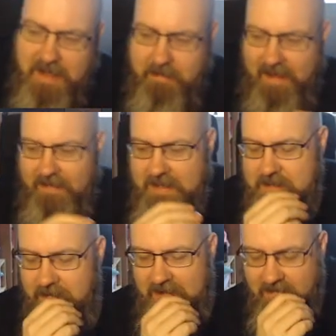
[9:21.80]
about
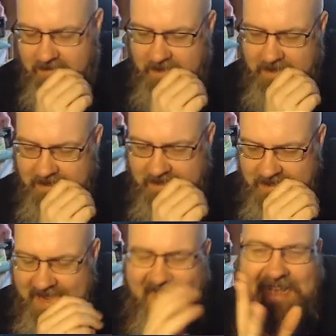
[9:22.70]
this, because
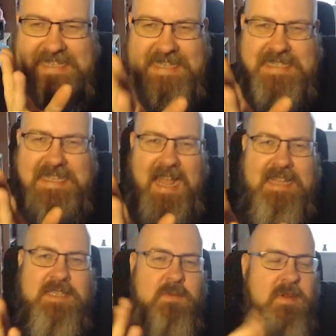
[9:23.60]
as it stands with